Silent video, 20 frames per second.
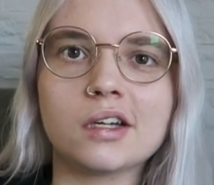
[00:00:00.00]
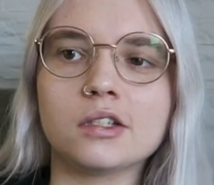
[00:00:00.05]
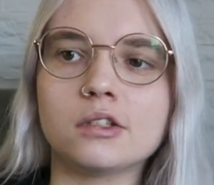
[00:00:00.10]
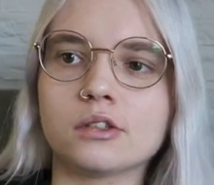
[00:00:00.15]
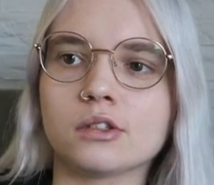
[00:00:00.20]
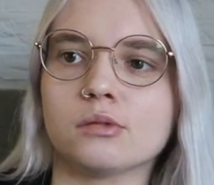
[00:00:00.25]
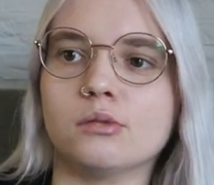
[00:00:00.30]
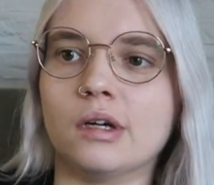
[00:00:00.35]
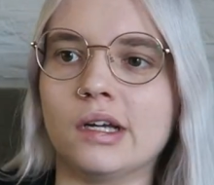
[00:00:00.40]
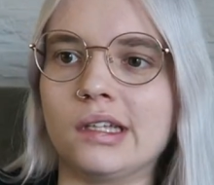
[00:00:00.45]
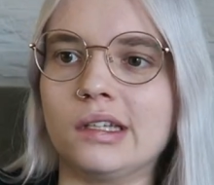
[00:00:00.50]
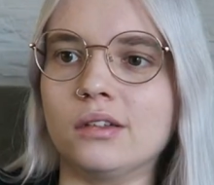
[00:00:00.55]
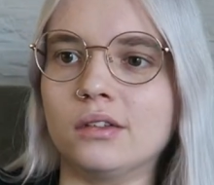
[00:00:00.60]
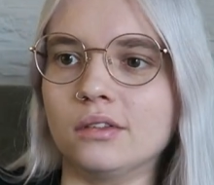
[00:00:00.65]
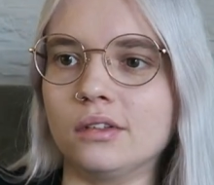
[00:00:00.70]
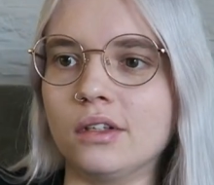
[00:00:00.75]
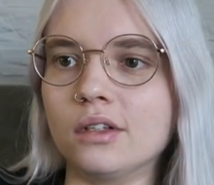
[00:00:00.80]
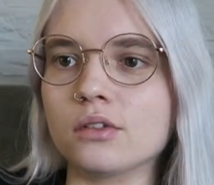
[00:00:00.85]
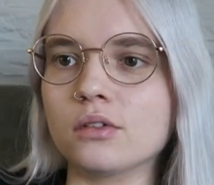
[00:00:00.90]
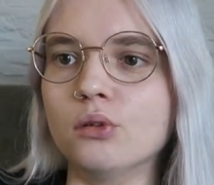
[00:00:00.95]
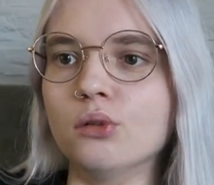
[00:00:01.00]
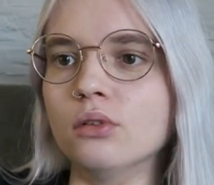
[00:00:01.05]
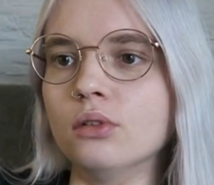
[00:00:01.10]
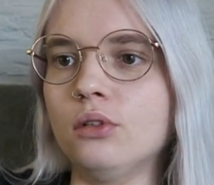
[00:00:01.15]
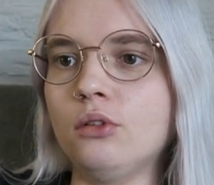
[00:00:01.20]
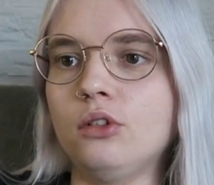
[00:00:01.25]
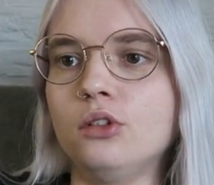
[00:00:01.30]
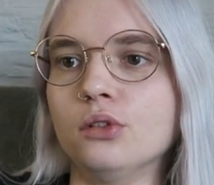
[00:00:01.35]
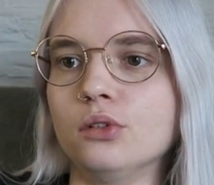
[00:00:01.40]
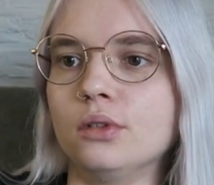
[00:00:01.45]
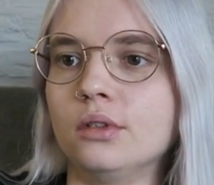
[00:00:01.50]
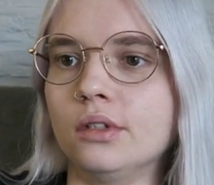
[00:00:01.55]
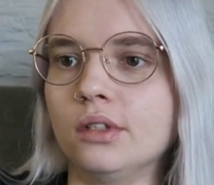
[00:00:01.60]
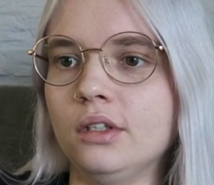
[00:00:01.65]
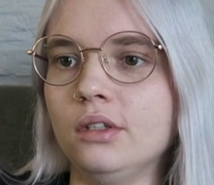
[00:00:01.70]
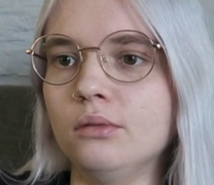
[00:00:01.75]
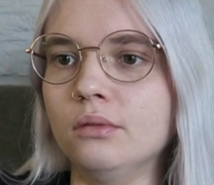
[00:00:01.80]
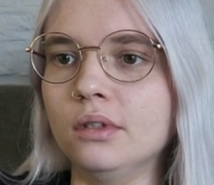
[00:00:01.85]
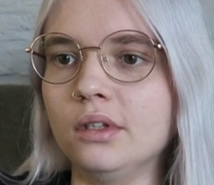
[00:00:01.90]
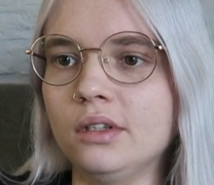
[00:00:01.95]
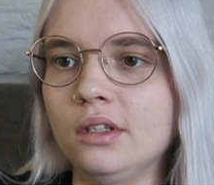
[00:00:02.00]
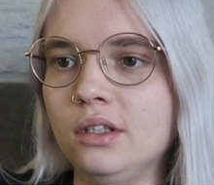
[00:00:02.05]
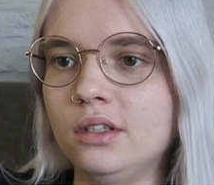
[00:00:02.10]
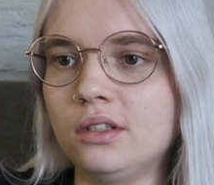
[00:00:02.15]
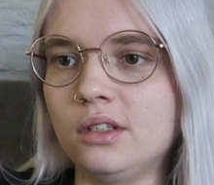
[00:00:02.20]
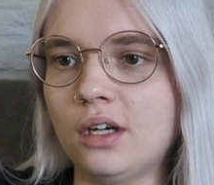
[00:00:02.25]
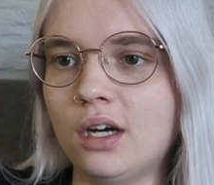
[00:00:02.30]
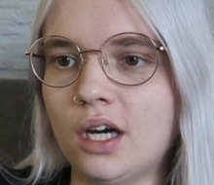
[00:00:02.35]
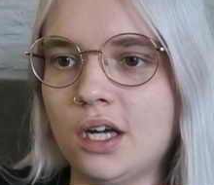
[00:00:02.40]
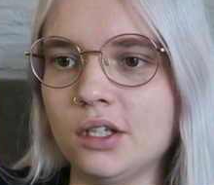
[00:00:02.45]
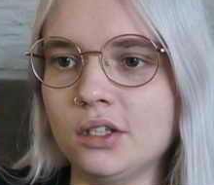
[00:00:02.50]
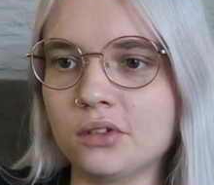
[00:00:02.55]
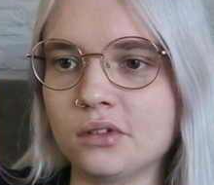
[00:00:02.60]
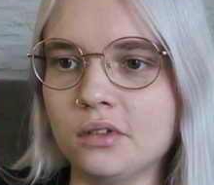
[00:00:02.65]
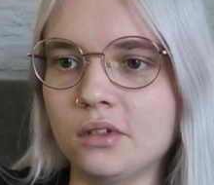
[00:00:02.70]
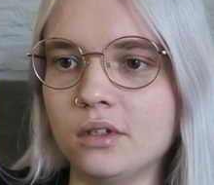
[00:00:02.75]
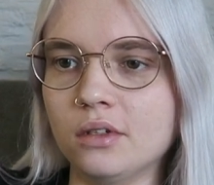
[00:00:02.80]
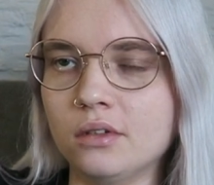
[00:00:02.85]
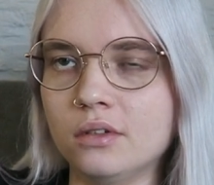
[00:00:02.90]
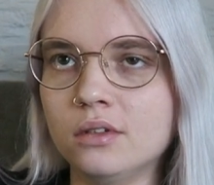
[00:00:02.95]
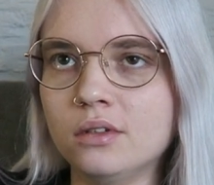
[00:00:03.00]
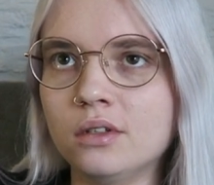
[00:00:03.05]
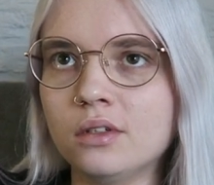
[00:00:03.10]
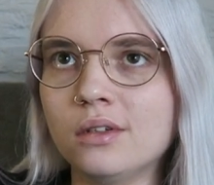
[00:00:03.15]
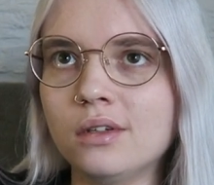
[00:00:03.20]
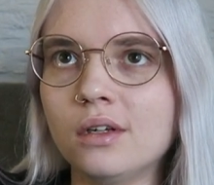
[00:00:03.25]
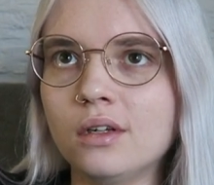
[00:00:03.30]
I just went on this whole journey with these guys, you know?